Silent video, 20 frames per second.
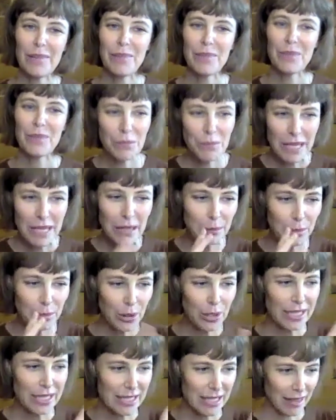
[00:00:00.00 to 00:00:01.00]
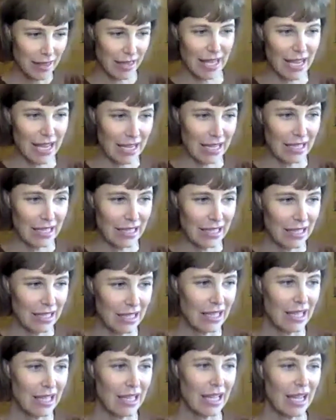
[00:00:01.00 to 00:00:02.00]
to me, the book is the thing.
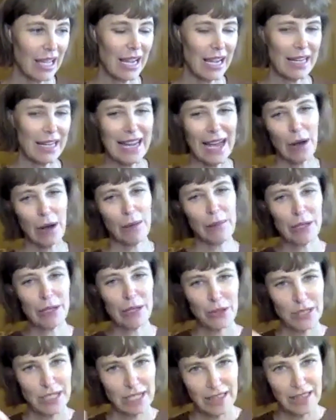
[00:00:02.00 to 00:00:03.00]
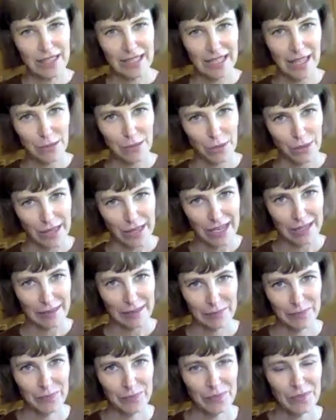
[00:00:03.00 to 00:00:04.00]
And now I'm interested in this other thing.
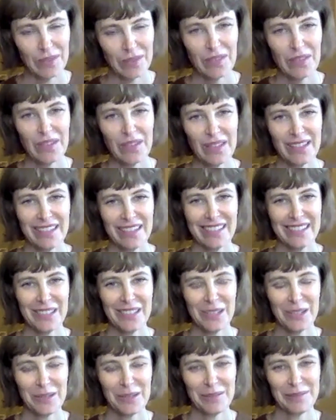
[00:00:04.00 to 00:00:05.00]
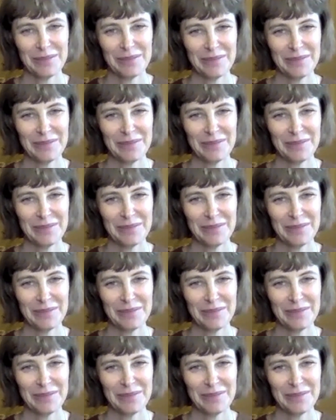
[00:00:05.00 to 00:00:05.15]
So